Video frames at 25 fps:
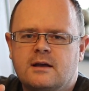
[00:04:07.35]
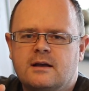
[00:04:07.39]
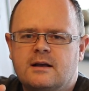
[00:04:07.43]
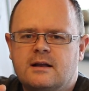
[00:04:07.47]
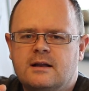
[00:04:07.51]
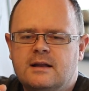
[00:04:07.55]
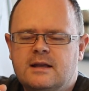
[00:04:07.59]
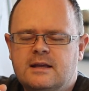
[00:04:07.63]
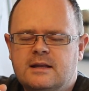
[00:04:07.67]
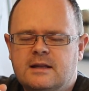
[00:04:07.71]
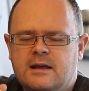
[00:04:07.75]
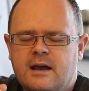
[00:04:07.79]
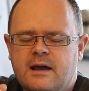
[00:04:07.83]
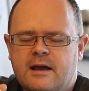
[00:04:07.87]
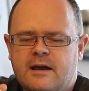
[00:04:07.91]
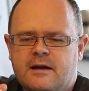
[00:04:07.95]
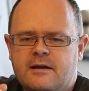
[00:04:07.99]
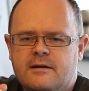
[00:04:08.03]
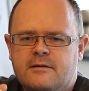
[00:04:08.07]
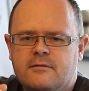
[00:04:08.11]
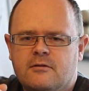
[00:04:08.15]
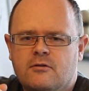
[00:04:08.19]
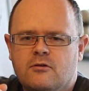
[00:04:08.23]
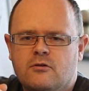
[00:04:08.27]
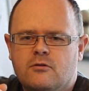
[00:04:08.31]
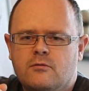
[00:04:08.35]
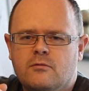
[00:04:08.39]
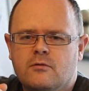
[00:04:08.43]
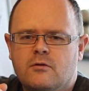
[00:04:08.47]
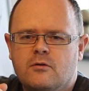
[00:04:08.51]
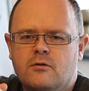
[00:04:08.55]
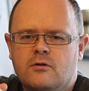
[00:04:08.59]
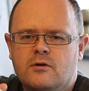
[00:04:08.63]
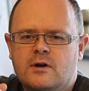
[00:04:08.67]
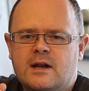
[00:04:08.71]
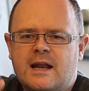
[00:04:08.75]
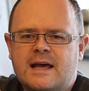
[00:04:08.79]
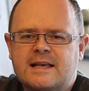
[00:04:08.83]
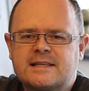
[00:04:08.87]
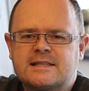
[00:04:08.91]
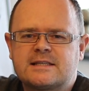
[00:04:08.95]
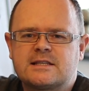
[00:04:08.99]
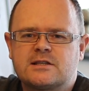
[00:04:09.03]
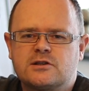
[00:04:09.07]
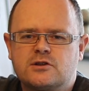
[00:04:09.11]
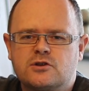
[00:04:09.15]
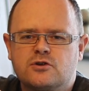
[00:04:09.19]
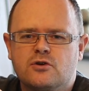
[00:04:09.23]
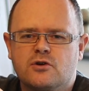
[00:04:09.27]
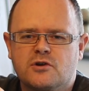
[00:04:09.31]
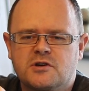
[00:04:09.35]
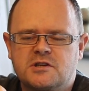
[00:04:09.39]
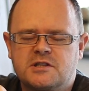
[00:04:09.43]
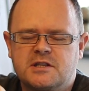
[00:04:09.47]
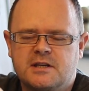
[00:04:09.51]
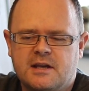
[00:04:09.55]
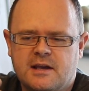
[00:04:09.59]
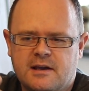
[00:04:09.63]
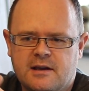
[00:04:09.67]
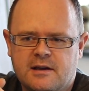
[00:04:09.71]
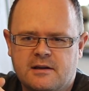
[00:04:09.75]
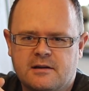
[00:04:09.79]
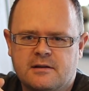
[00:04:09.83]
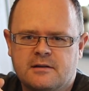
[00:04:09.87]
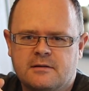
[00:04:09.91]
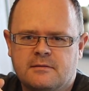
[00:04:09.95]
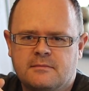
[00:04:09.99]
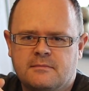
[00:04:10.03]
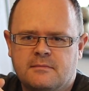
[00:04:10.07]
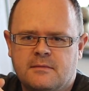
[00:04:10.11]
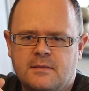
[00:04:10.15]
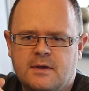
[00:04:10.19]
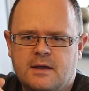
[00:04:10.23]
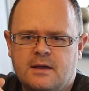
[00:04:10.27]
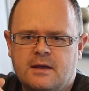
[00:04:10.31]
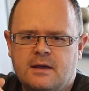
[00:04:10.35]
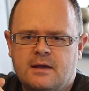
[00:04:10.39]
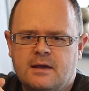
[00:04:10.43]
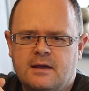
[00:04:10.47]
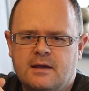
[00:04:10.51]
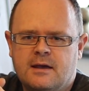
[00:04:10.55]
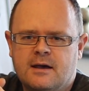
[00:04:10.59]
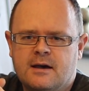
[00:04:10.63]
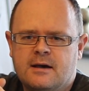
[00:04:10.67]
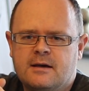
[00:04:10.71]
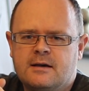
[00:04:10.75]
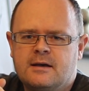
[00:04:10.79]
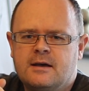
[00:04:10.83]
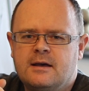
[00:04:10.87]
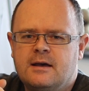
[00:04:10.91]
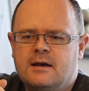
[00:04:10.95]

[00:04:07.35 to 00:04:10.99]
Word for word: clean air or less dirty air. Yeah,